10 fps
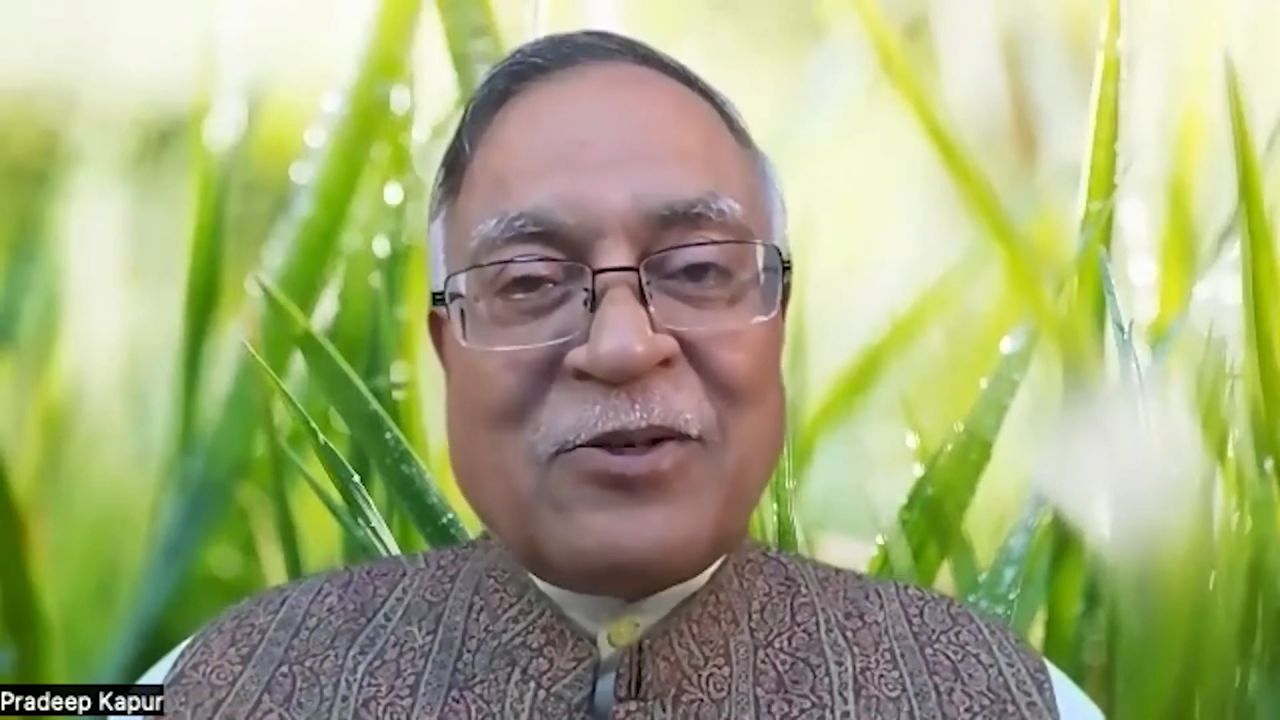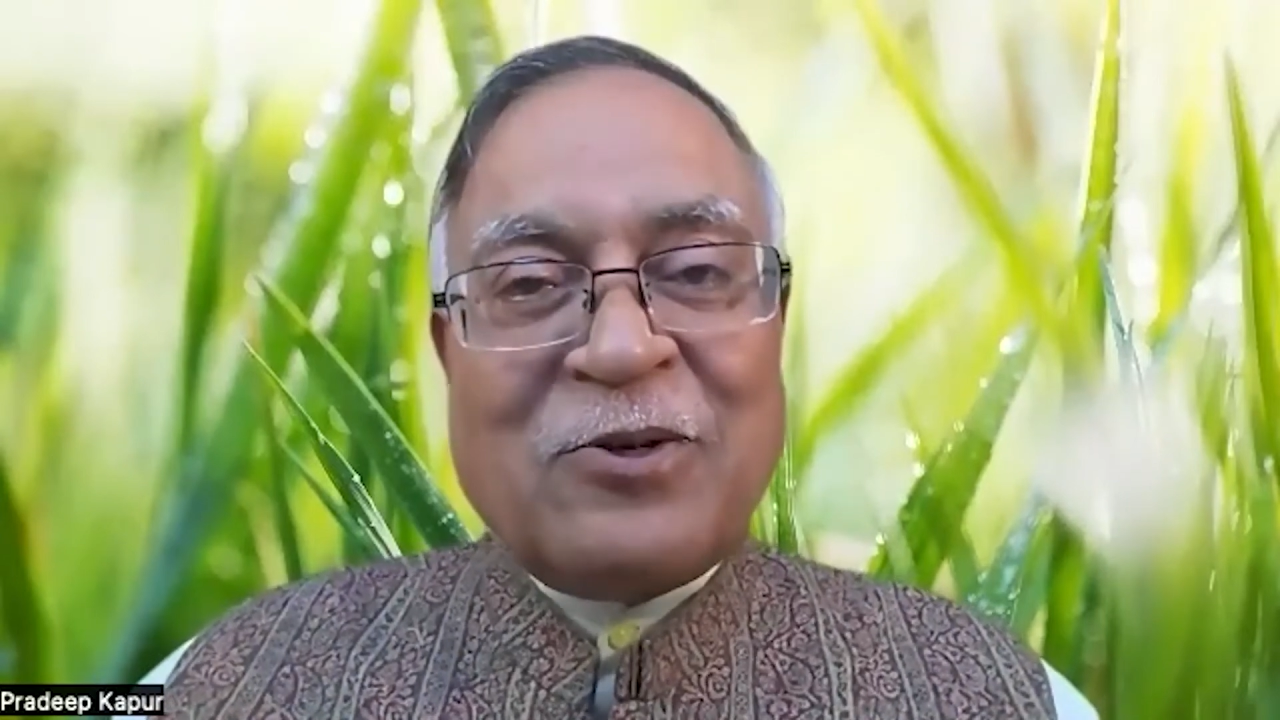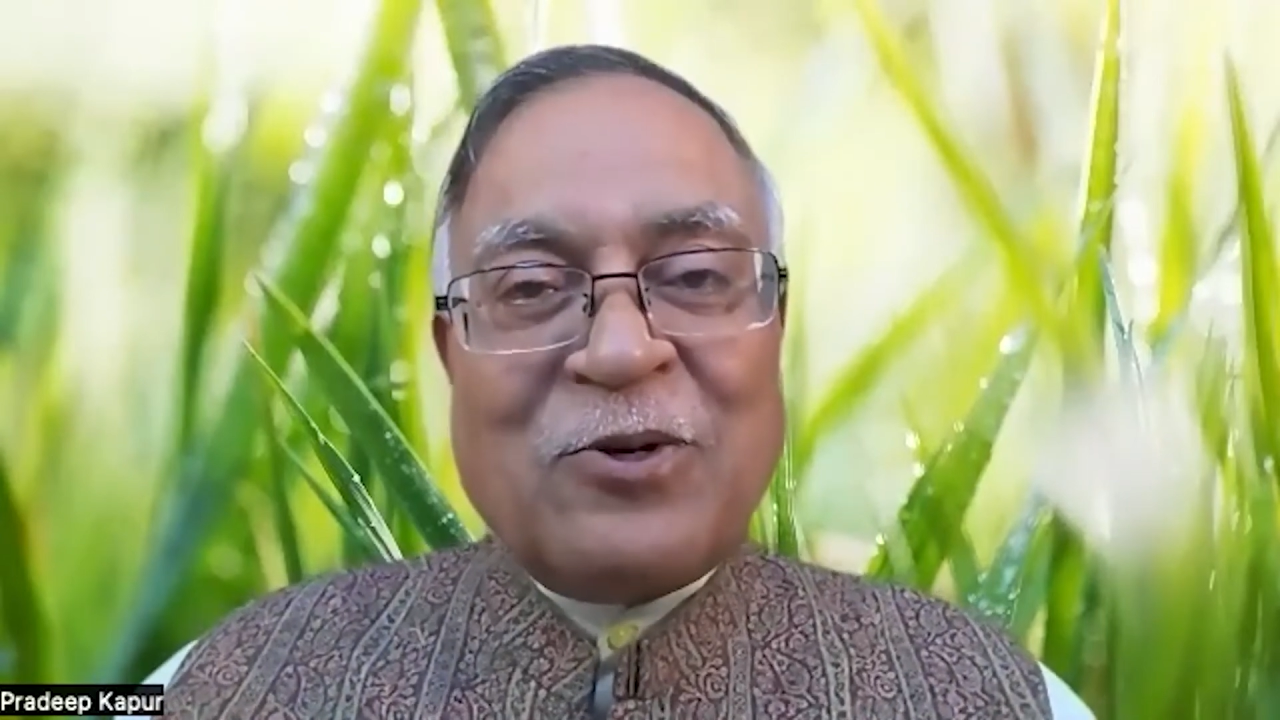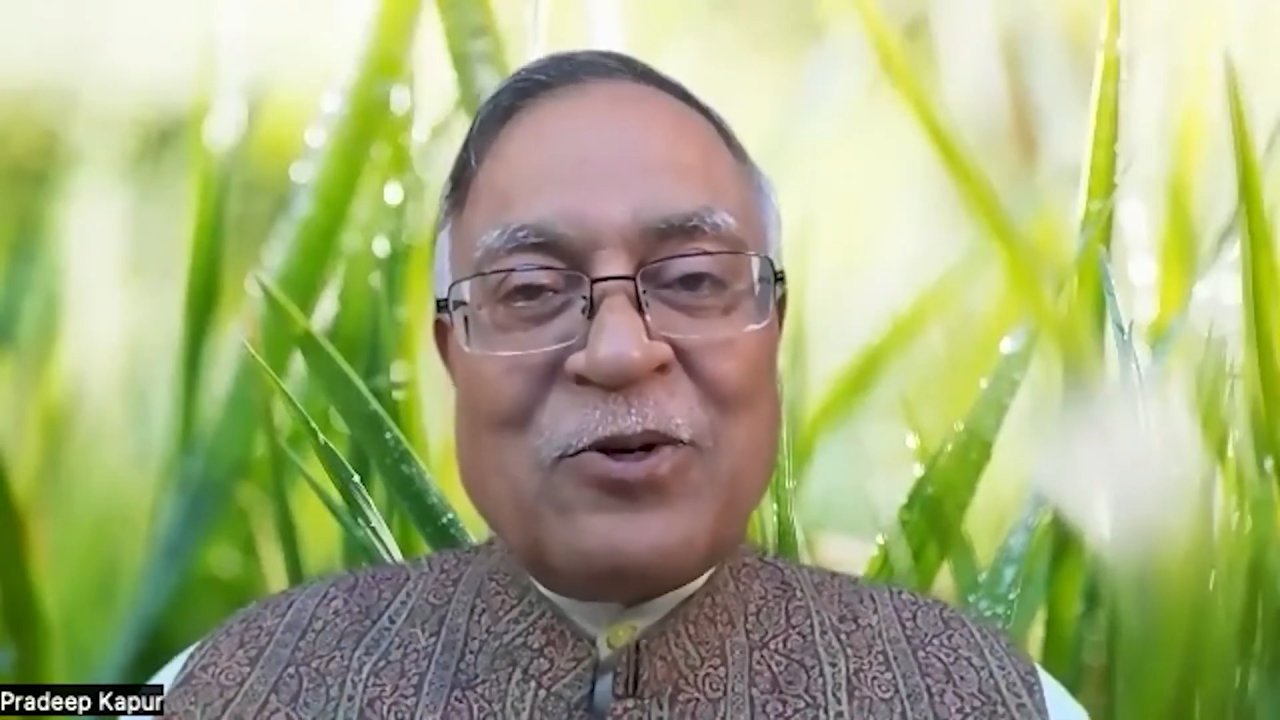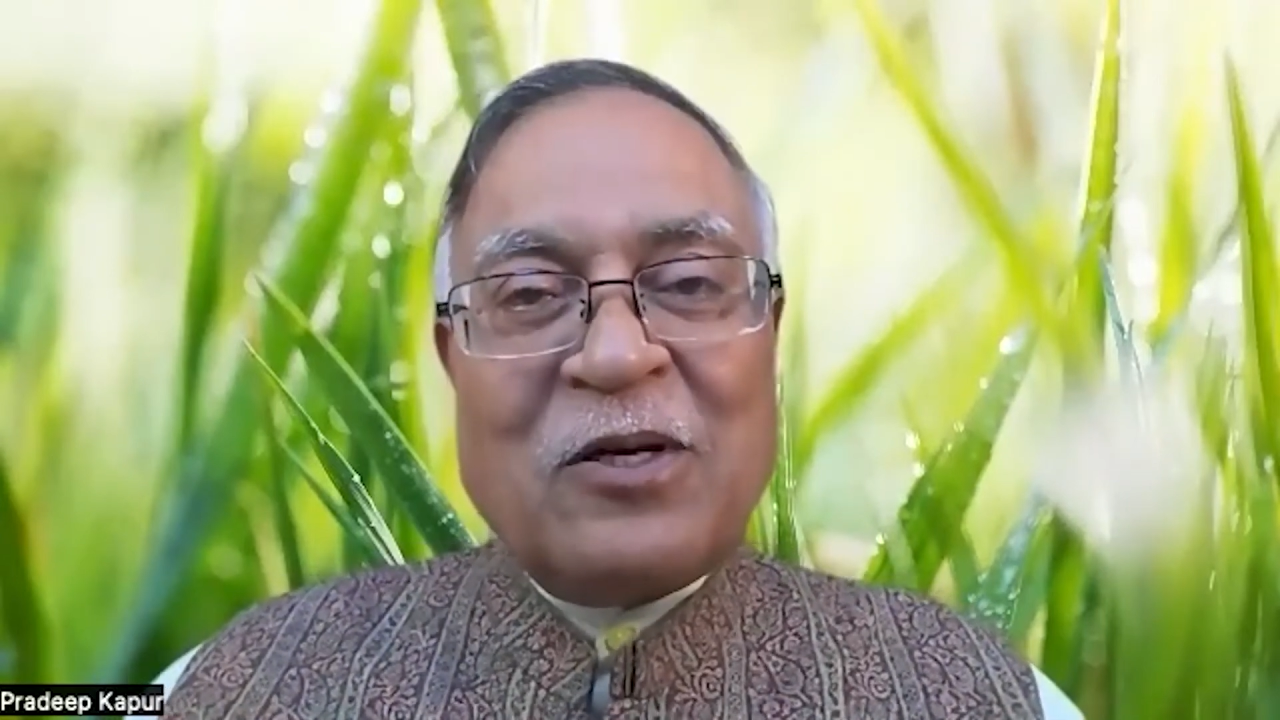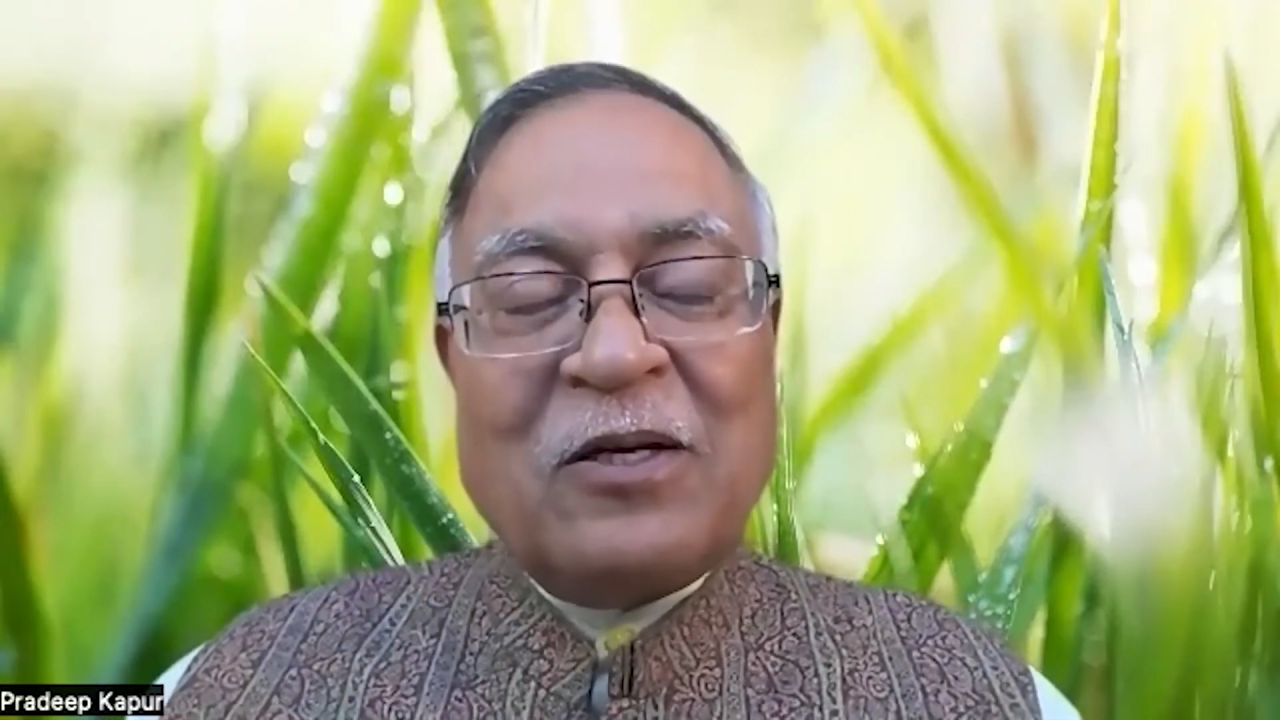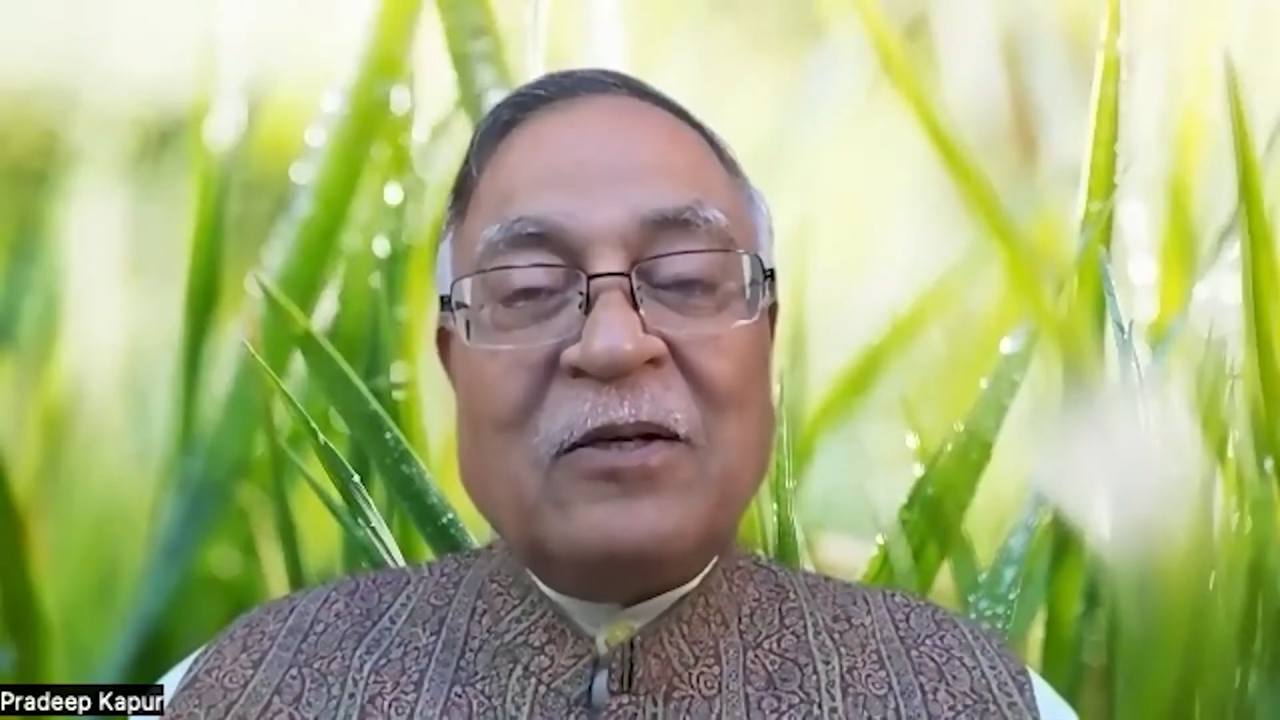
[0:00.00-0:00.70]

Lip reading: goal